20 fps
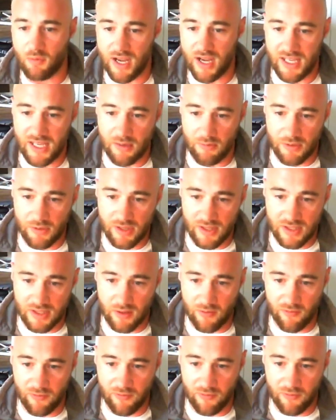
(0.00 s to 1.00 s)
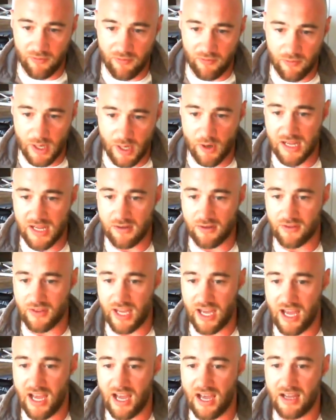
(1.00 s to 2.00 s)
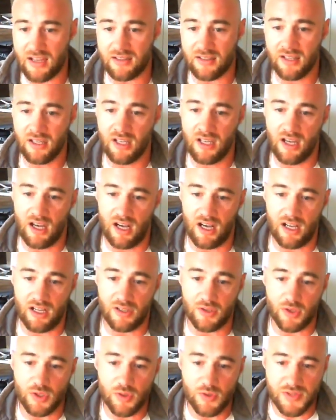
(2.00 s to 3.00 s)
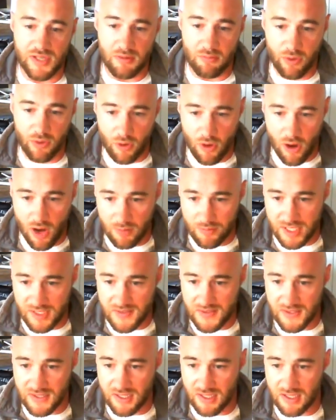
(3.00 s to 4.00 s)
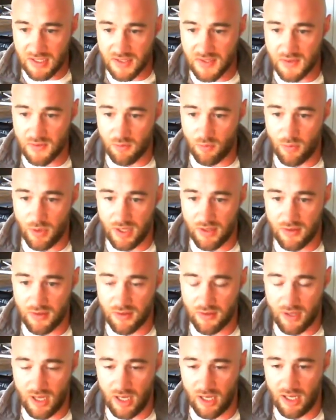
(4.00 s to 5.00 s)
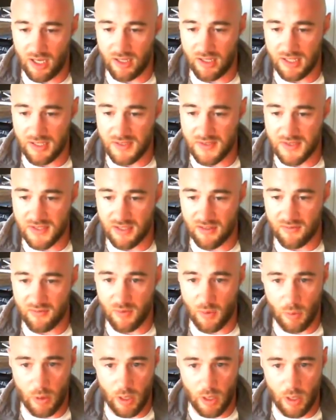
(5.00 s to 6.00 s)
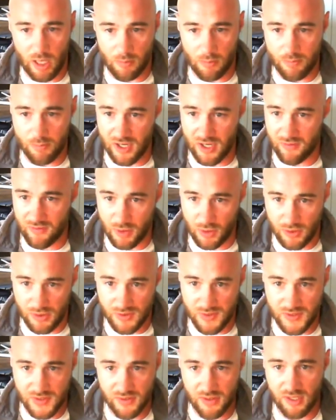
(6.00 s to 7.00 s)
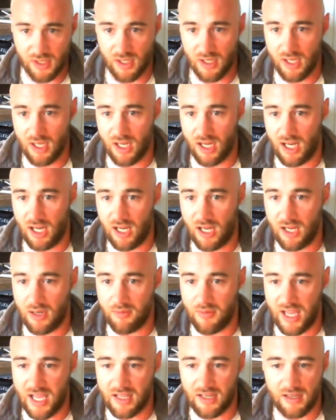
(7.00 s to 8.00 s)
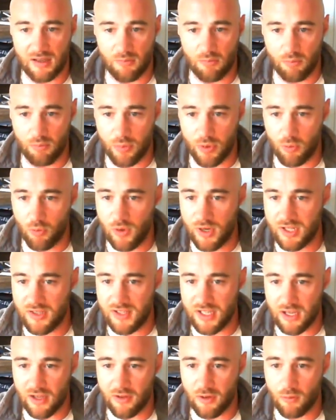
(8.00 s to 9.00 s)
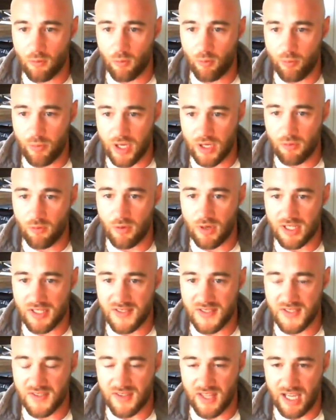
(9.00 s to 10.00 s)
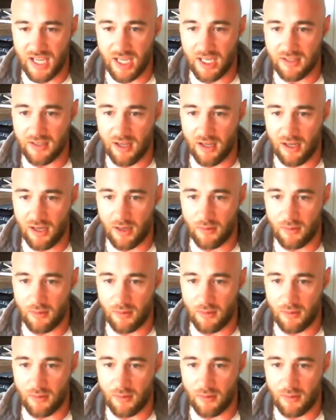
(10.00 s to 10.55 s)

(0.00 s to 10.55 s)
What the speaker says: Why can't we let the framework handle that? Using promises with instead of observables. But one of the other big ones that